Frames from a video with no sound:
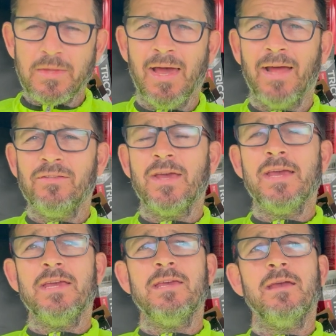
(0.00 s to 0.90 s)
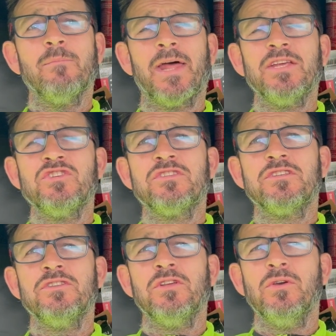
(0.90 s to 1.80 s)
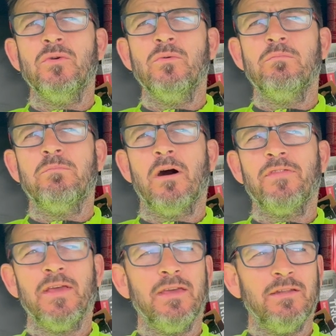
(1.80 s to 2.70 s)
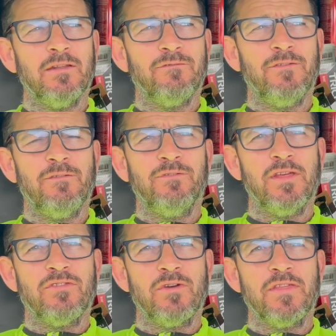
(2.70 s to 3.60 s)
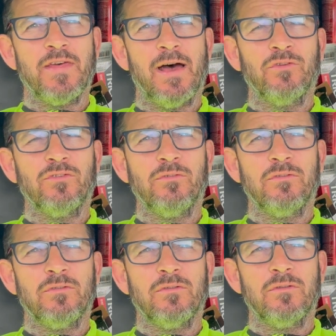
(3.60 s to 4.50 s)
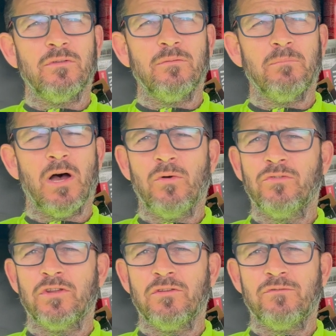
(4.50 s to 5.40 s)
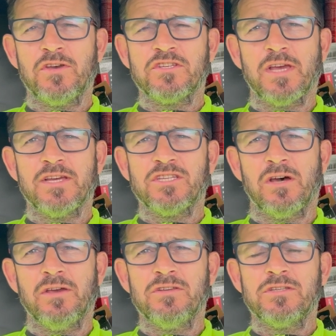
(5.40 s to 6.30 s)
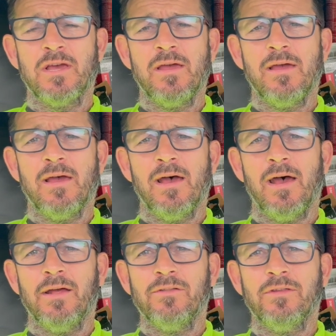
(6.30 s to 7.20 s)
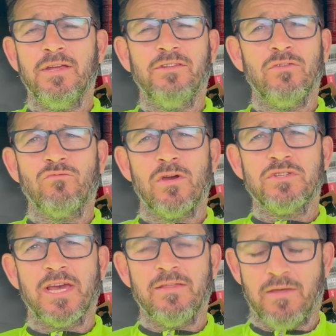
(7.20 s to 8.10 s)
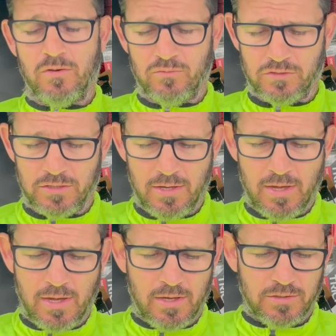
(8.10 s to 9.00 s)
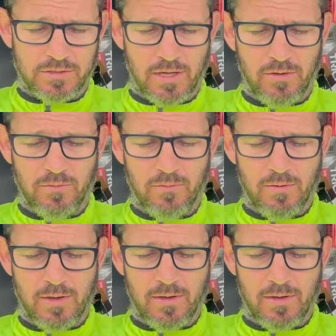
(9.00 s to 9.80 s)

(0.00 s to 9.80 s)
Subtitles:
And he managed to do, I think he did 53,000 miles on his first set of tyres. And he didn't rotate those. So